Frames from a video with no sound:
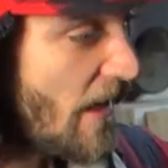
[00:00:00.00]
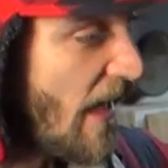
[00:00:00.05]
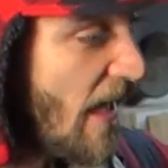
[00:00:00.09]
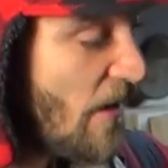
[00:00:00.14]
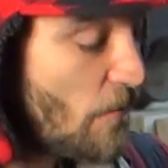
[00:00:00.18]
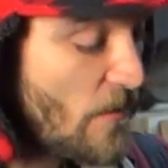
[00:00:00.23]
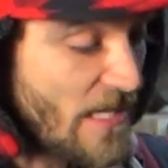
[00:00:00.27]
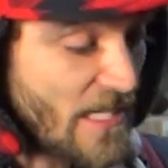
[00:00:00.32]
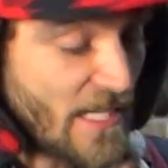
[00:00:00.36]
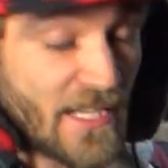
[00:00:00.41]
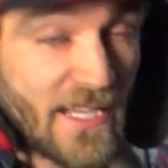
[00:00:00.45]

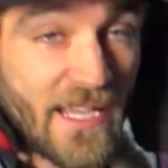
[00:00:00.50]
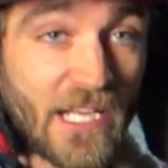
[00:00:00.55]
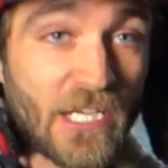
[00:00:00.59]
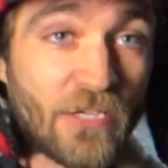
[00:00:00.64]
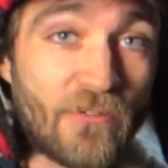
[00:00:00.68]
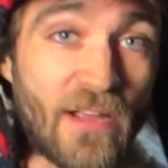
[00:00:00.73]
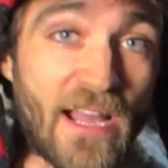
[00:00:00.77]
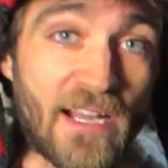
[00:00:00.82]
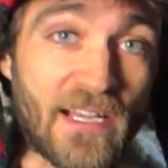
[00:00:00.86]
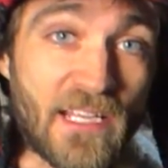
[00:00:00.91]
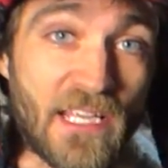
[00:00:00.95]
and we can get
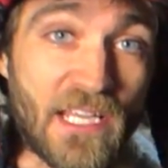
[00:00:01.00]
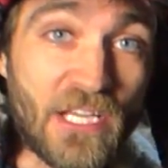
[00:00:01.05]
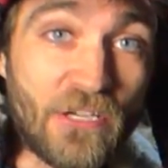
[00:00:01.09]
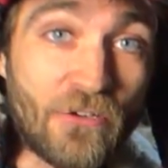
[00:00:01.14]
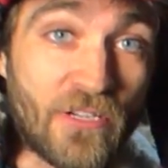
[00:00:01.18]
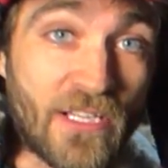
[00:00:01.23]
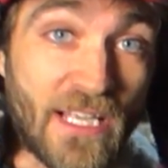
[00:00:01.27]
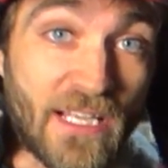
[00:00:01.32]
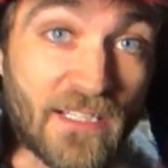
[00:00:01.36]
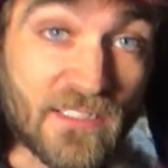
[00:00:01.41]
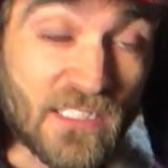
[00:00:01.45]
her out of here
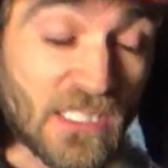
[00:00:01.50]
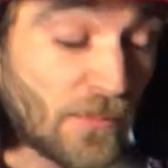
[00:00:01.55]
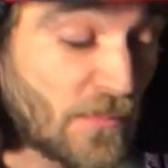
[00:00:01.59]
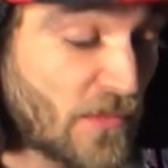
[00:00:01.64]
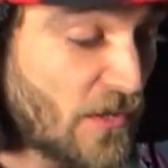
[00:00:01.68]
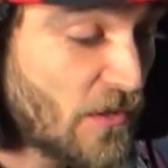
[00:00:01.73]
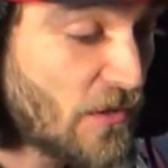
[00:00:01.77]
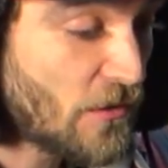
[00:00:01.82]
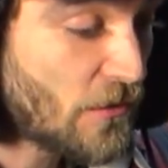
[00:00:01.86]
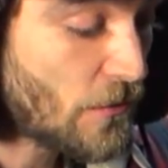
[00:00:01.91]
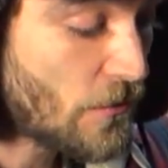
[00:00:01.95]
and get
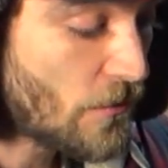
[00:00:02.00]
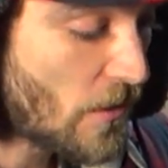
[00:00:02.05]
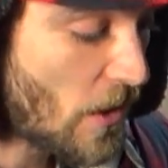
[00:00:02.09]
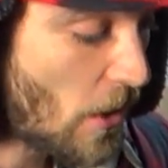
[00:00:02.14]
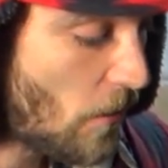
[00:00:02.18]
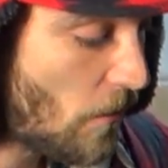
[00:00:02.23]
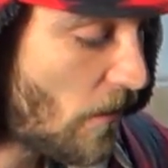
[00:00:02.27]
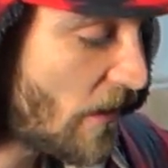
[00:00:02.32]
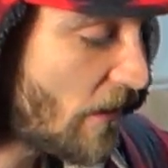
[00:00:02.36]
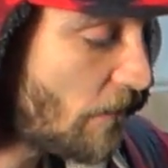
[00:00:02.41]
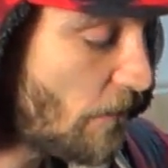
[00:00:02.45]
something new
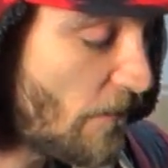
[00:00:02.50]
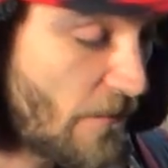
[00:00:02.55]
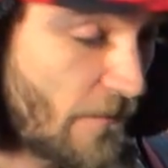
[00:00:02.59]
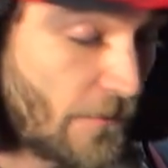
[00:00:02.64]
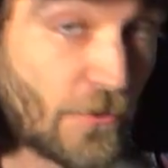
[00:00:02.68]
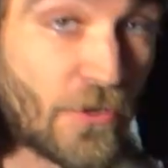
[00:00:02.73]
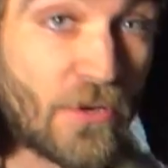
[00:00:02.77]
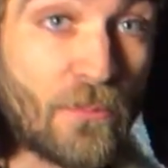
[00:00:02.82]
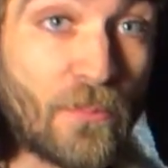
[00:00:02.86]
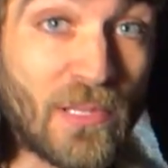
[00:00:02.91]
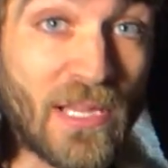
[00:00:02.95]
going
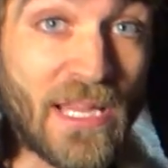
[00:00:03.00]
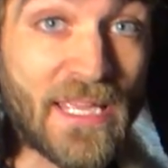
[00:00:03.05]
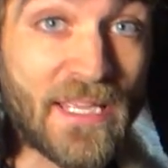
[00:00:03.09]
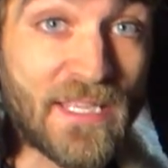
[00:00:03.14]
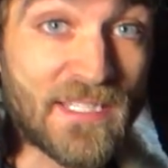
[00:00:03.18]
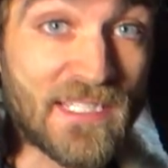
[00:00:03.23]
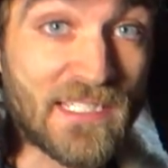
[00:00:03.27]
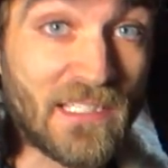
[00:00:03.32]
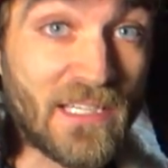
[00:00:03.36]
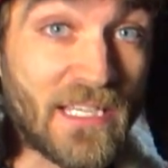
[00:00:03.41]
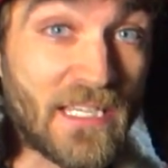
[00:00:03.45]
for a
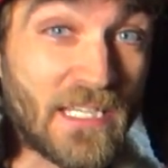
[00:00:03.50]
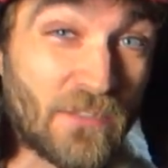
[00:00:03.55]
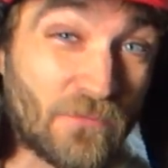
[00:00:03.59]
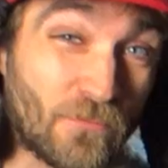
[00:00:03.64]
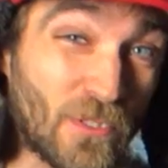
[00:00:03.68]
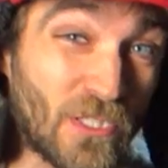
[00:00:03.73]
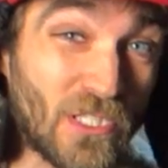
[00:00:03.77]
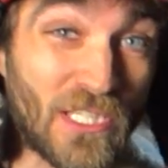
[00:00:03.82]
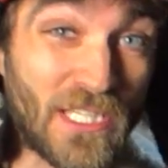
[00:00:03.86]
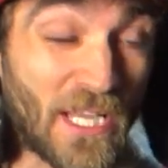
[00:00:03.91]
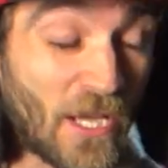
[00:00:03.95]
blank slate and
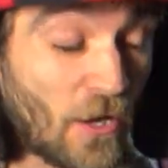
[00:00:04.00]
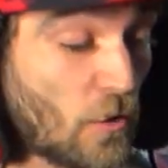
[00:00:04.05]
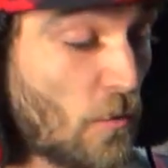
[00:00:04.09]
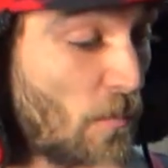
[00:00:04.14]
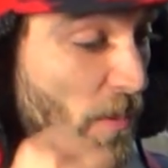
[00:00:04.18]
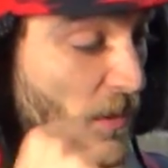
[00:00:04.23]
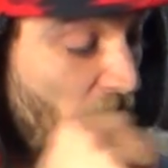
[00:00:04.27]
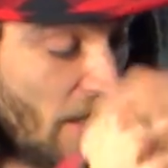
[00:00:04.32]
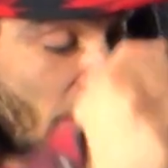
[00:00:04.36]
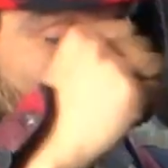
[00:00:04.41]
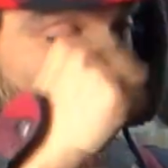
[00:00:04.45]
really
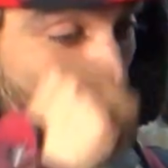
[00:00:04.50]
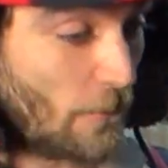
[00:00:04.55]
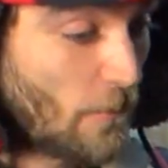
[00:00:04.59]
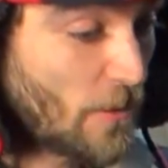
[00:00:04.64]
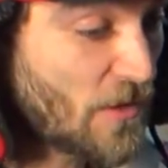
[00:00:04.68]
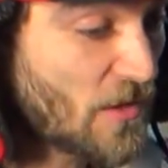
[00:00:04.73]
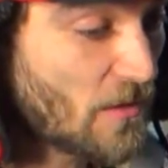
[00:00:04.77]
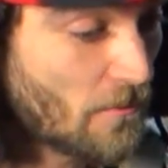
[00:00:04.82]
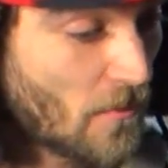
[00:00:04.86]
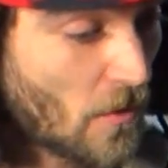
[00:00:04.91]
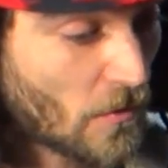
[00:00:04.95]
help
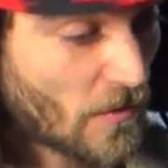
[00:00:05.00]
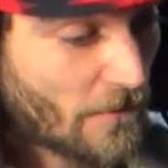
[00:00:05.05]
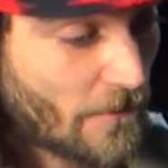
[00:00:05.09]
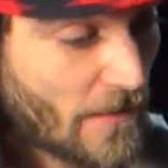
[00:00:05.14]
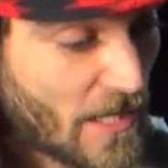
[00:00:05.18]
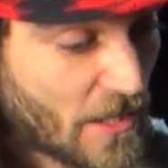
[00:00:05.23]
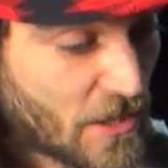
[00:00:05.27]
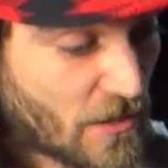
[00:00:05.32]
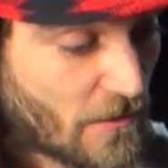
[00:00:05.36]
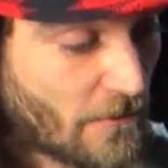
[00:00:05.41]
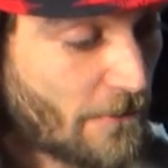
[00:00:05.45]
with the
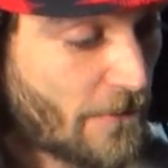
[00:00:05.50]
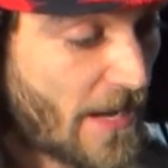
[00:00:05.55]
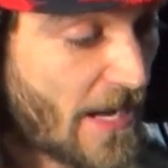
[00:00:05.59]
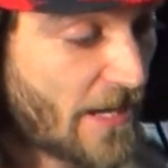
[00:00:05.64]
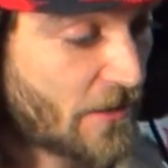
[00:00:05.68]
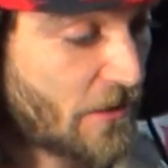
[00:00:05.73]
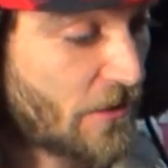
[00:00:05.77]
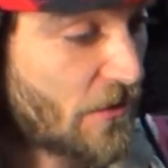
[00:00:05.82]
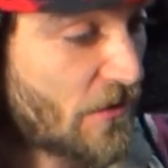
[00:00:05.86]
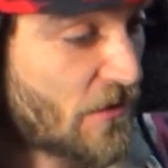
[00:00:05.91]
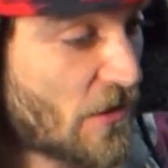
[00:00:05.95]
motivation factor.